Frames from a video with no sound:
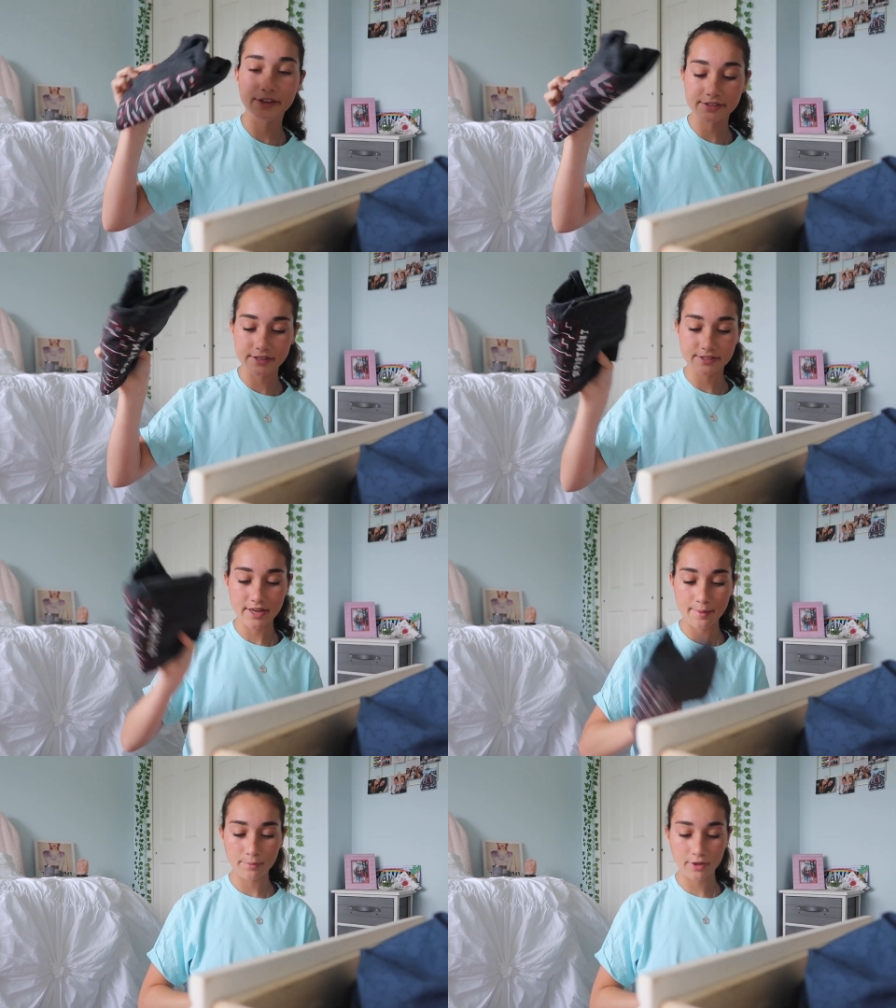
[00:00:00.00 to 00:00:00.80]
that says
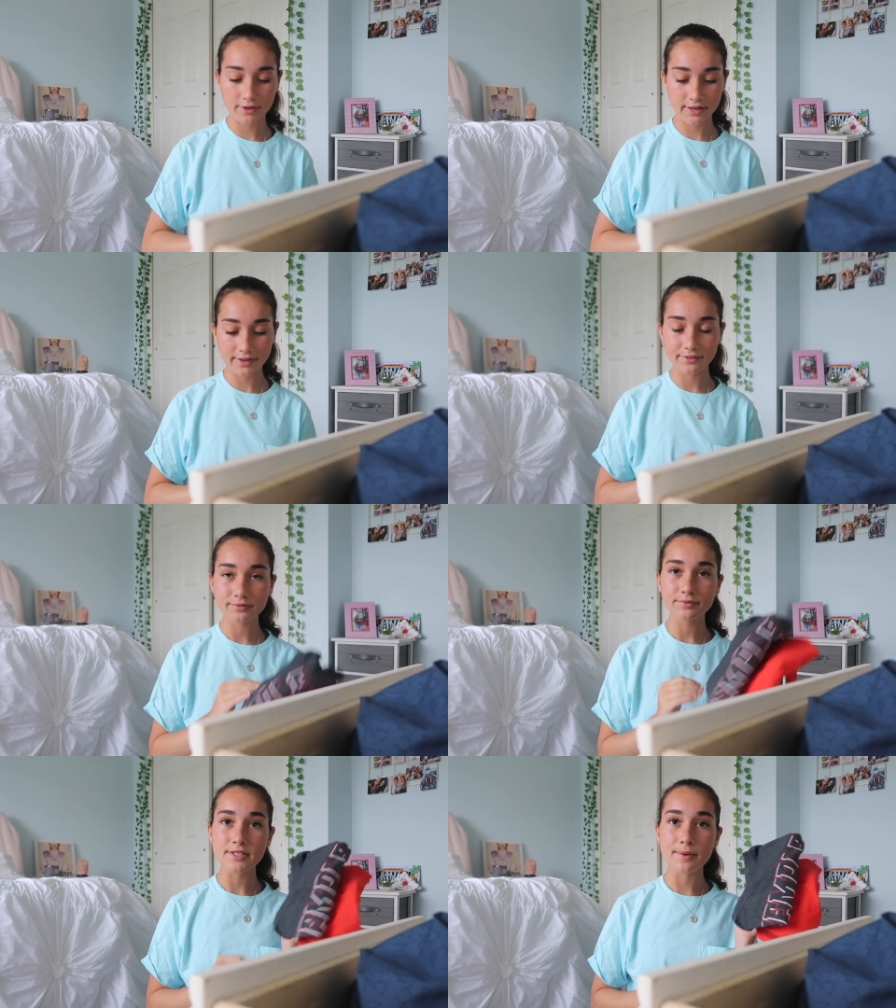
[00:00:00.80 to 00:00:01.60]
Temple on it
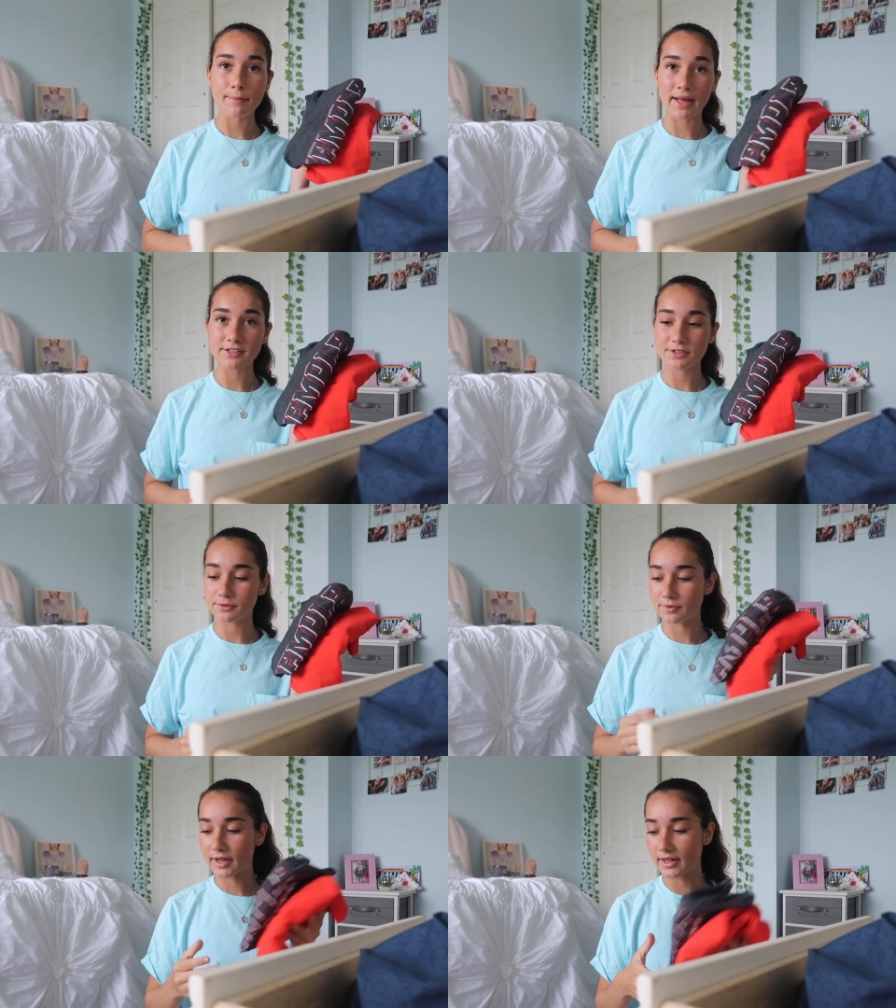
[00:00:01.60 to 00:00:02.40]
to match
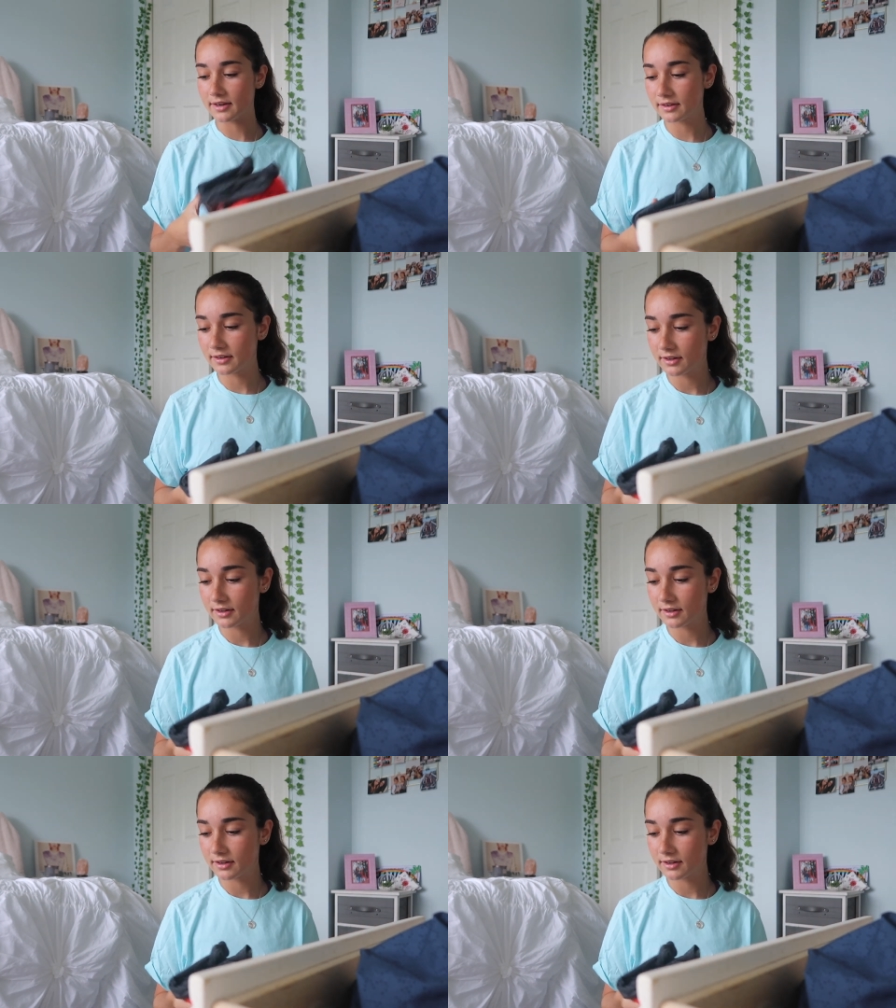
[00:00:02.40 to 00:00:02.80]
the red.